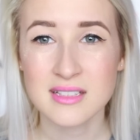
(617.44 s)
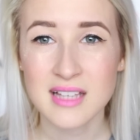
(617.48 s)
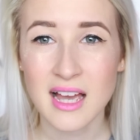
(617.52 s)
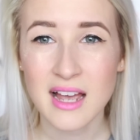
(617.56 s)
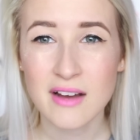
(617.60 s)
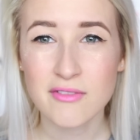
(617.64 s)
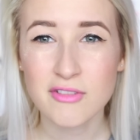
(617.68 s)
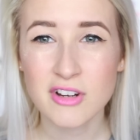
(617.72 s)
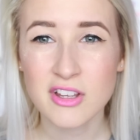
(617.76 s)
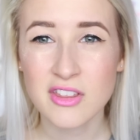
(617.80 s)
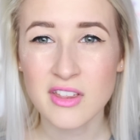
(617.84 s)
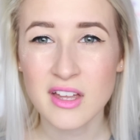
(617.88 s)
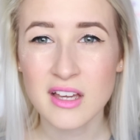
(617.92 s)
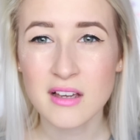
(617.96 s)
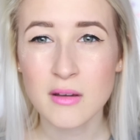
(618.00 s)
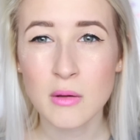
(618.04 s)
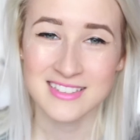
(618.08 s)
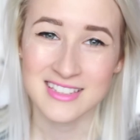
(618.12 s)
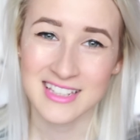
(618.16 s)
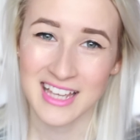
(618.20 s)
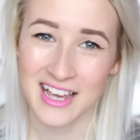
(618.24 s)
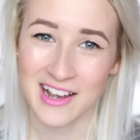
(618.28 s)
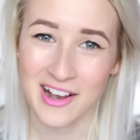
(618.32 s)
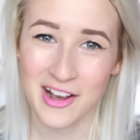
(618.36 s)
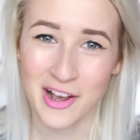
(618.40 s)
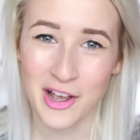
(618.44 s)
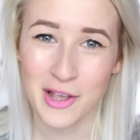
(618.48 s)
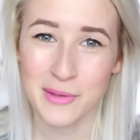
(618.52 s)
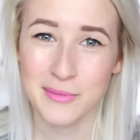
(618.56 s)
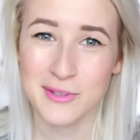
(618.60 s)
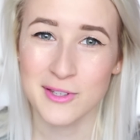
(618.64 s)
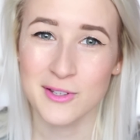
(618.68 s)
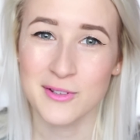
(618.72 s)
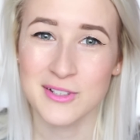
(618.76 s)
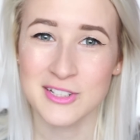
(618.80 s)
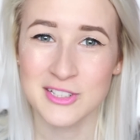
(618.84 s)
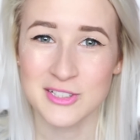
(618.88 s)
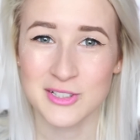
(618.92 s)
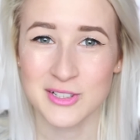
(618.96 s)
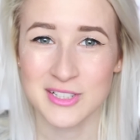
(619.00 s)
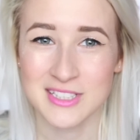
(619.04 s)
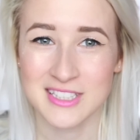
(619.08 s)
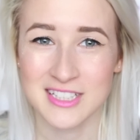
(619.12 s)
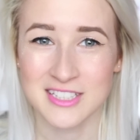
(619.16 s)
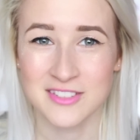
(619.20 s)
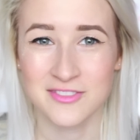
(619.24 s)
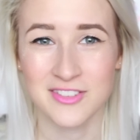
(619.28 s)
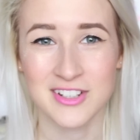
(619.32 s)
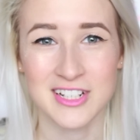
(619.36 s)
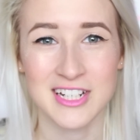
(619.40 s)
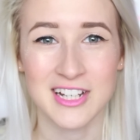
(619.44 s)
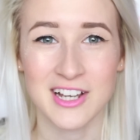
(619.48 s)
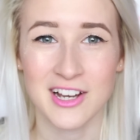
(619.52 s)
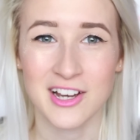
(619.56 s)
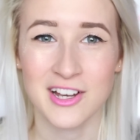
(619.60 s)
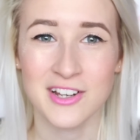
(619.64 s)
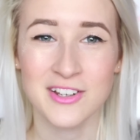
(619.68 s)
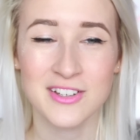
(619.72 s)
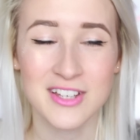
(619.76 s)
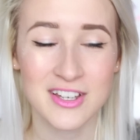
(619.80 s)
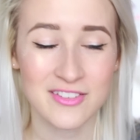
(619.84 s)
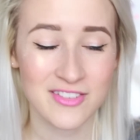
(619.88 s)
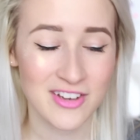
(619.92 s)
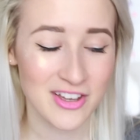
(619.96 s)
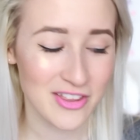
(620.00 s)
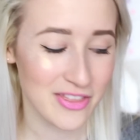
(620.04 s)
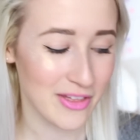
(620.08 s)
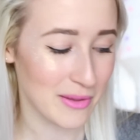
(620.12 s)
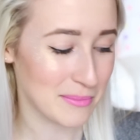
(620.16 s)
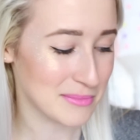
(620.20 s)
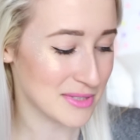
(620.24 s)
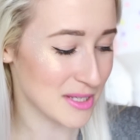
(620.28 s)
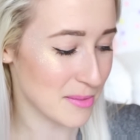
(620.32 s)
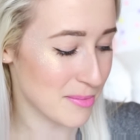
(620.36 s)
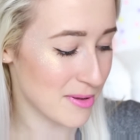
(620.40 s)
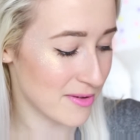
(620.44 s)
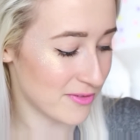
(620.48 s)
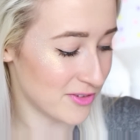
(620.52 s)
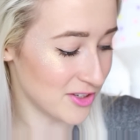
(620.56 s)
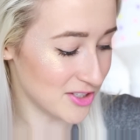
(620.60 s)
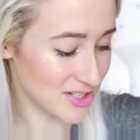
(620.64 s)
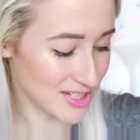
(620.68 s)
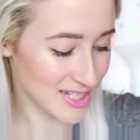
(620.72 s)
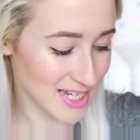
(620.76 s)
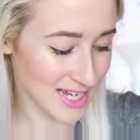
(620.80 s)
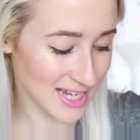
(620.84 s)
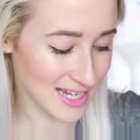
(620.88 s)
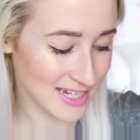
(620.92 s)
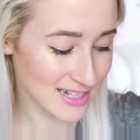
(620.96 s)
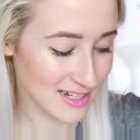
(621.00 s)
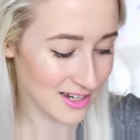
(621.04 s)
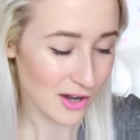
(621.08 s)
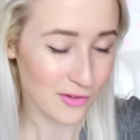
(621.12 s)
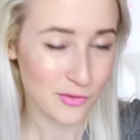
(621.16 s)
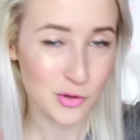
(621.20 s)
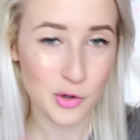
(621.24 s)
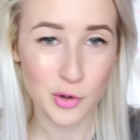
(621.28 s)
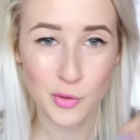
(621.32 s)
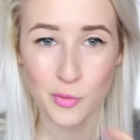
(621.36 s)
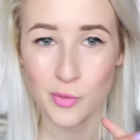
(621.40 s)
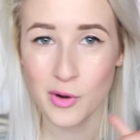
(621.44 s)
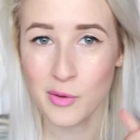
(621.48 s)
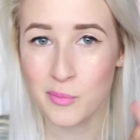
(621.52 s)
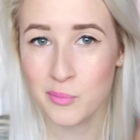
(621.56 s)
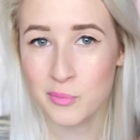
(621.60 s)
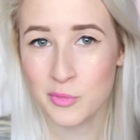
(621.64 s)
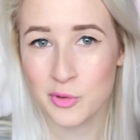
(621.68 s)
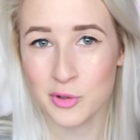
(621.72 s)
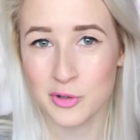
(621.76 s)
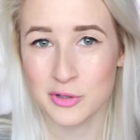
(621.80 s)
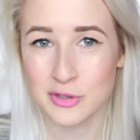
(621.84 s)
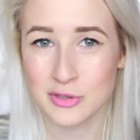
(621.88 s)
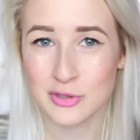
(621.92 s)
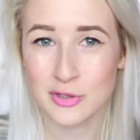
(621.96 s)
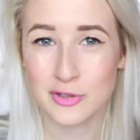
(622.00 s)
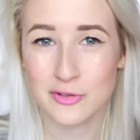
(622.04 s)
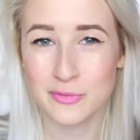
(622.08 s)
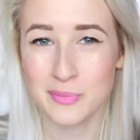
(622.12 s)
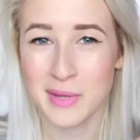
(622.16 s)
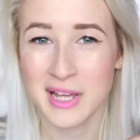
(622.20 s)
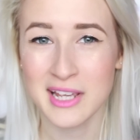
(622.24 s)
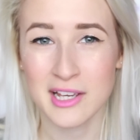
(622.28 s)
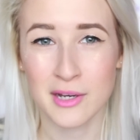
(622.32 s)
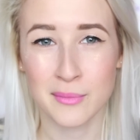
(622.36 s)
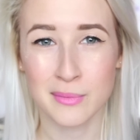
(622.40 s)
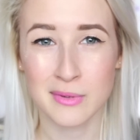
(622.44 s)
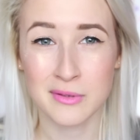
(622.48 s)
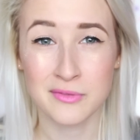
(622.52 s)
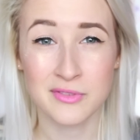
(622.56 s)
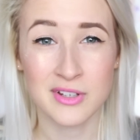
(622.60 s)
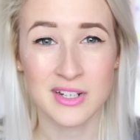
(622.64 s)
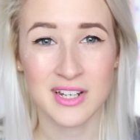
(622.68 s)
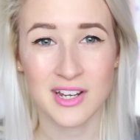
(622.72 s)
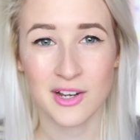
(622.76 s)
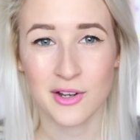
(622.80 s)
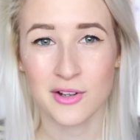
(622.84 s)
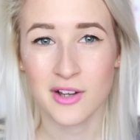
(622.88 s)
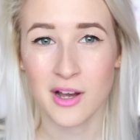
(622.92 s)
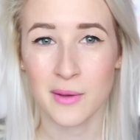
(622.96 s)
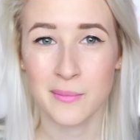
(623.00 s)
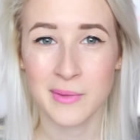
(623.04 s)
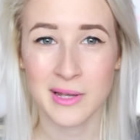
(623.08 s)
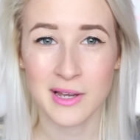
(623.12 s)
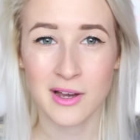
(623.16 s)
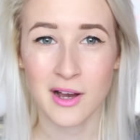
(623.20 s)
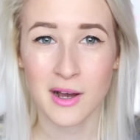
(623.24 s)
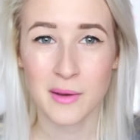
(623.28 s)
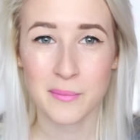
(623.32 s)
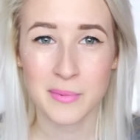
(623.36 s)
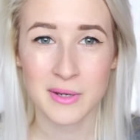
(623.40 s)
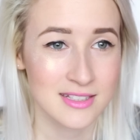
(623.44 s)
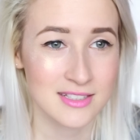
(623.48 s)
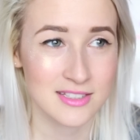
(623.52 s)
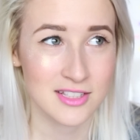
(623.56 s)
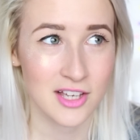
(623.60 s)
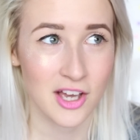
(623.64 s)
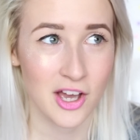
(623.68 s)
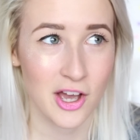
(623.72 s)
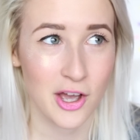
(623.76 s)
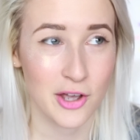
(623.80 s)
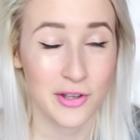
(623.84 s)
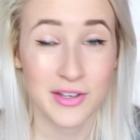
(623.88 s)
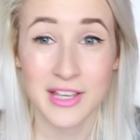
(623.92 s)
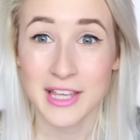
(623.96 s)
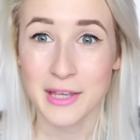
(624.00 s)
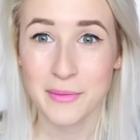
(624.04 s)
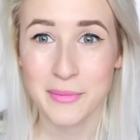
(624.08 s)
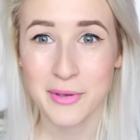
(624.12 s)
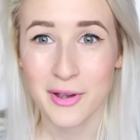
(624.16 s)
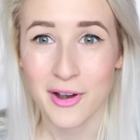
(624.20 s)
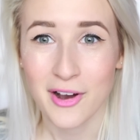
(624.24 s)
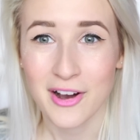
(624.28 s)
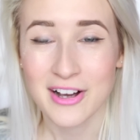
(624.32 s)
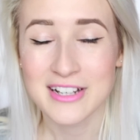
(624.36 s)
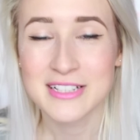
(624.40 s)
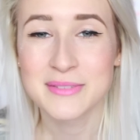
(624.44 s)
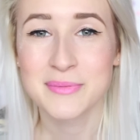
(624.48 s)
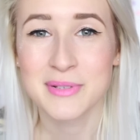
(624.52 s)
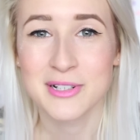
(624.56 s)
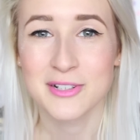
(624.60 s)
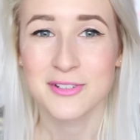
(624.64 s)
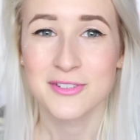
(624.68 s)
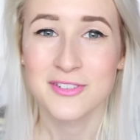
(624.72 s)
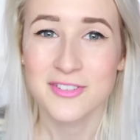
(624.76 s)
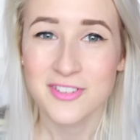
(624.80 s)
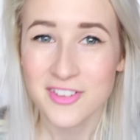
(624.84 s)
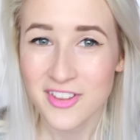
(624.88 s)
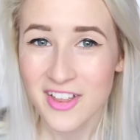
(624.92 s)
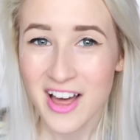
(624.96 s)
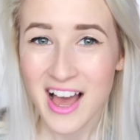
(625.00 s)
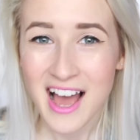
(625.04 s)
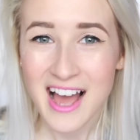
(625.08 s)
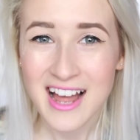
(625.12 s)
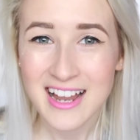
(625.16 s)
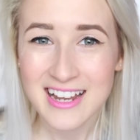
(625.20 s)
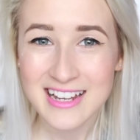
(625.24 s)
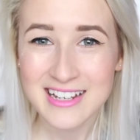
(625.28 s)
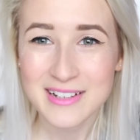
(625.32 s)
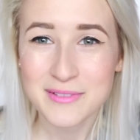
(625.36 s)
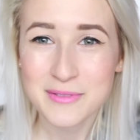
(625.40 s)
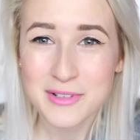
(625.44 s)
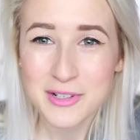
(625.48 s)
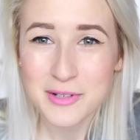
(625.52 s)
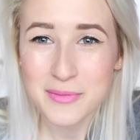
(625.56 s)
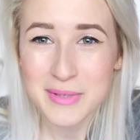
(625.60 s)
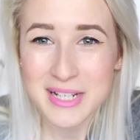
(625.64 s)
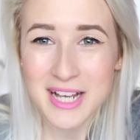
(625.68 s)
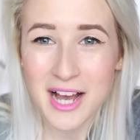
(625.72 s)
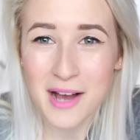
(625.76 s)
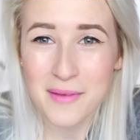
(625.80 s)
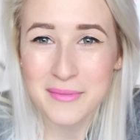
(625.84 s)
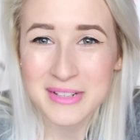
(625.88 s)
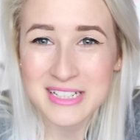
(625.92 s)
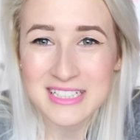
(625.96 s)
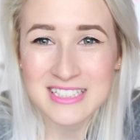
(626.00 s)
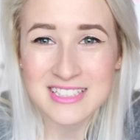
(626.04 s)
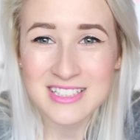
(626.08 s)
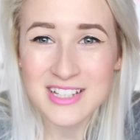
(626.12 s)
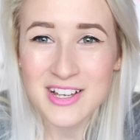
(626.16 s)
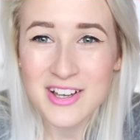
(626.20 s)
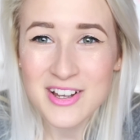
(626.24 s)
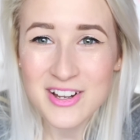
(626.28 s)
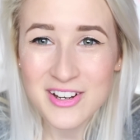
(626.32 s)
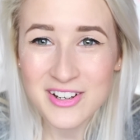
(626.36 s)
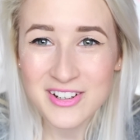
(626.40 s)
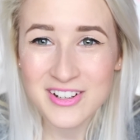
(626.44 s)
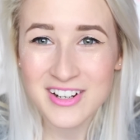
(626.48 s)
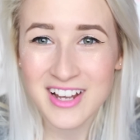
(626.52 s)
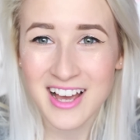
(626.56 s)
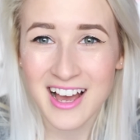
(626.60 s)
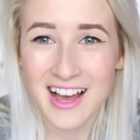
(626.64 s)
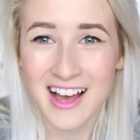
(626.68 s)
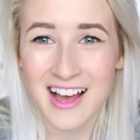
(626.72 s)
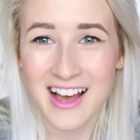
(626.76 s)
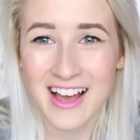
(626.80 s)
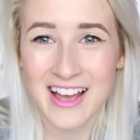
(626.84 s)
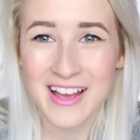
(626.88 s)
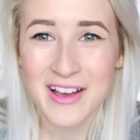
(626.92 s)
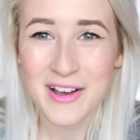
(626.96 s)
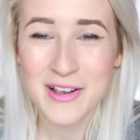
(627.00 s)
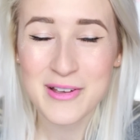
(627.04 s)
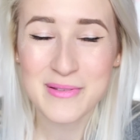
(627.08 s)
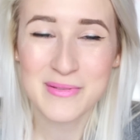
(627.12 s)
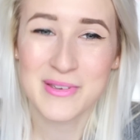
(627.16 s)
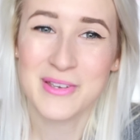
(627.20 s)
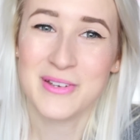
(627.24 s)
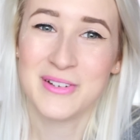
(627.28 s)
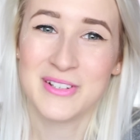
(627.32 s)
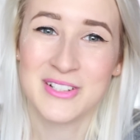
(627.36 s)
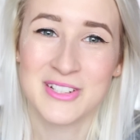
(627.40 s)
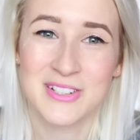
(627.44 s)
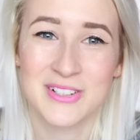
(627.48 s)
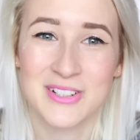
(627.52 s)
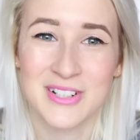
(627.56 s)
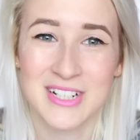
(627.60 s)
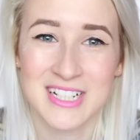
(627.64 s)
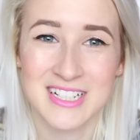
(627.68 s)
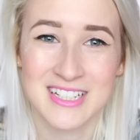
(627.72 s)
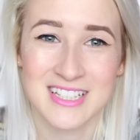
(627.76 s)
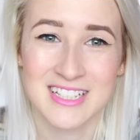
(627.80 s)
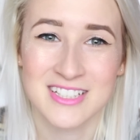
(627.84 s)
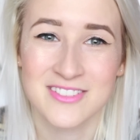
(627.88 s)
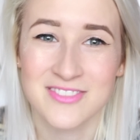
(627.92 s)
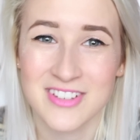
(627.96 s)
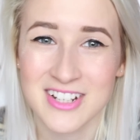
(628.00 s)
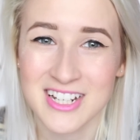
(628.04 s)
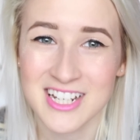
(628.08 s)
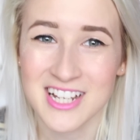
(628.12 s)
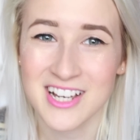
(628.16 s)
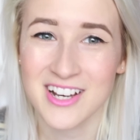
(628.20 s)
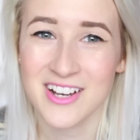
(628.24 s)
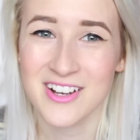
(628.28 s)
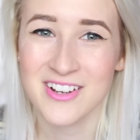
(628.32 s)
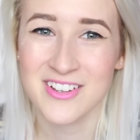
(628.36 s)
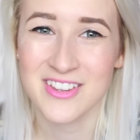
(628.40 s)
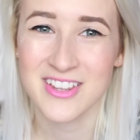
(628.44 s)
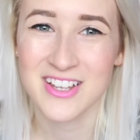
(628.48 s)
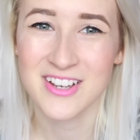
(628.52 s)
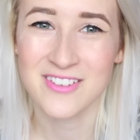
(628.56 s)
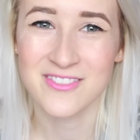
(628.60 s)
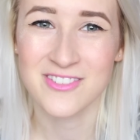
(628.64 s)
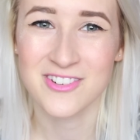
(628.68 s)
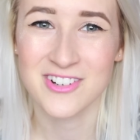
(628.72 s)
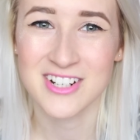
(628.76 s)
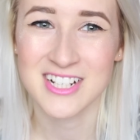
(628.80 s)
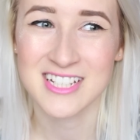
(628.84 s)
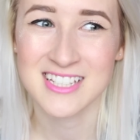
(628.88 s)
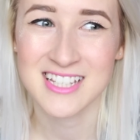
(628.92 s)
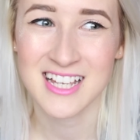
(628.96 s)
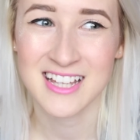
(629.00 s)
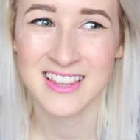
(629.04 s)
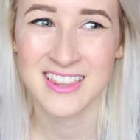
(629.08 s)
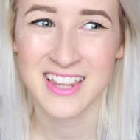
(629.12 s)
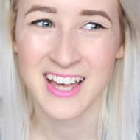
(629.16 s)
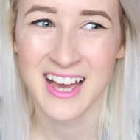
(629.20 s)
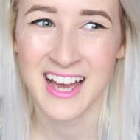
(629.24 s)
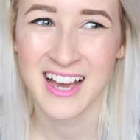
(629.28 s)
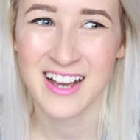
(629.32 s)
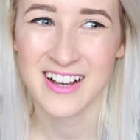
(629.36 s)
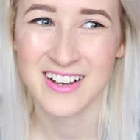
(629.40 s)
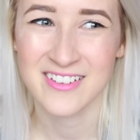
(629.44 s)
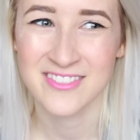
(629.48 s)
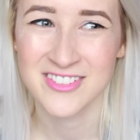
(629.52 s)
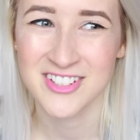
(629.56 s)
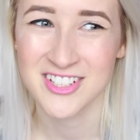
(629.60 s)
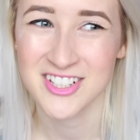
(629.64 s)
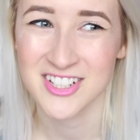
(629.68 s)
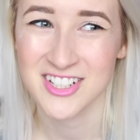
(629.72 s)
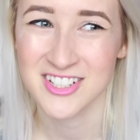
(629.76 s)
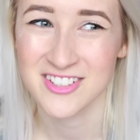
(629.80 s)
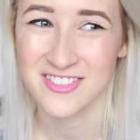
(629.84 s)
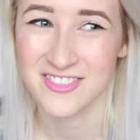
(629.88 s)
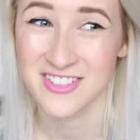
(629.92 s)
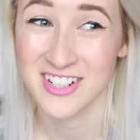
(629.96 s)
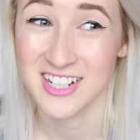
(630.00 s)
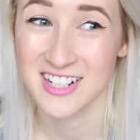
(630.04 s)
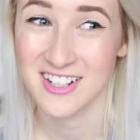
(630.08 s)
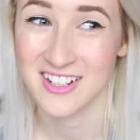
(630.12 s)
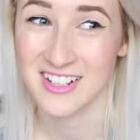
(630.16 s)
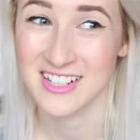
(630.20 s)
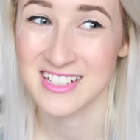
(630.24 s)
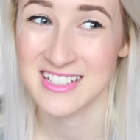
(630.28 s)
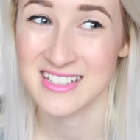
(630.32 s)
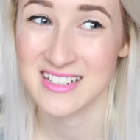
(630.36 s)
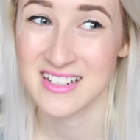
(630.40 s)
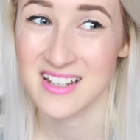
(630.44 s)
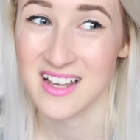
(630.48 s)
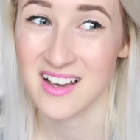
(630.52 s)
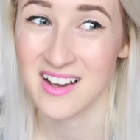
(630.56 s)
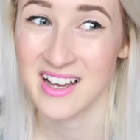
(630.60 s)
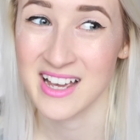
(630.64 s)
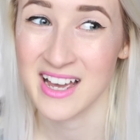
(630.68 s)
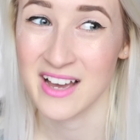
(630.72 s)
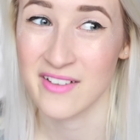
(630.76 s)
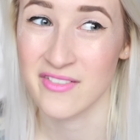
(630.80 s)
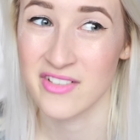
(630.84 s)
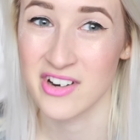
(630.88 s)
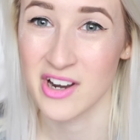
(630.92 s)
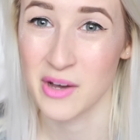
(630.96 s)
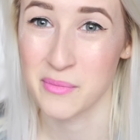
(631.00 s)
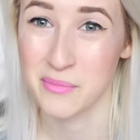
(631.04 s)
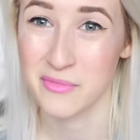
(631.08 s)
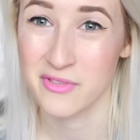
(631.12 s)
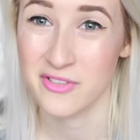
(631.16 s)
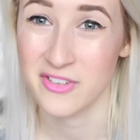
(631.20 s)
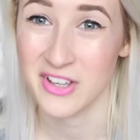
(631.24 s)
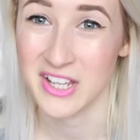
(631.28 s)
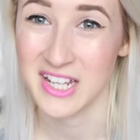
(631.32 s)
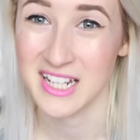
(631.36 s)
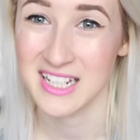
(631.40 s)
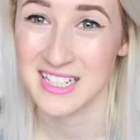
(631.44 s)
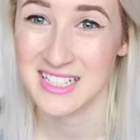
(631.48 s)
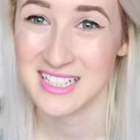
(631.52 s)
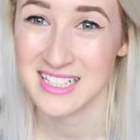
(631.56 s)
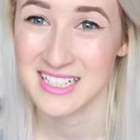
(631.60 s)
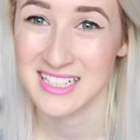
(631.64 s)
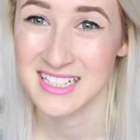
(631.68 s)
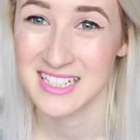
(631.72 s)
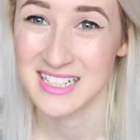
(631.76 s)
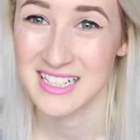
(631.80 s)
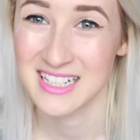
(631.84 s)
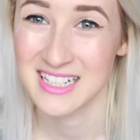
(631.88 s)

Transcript: Is that everything? So yeah, I hope you enjoyed this video. Give it a thumbs up if you did. I've got one more sort of makeup-y video coming up, so keep your eyes peeled for that. It will be coming soon. I hope you enjoyed this video. I think I've already said that. I've just realised that I have numb feet.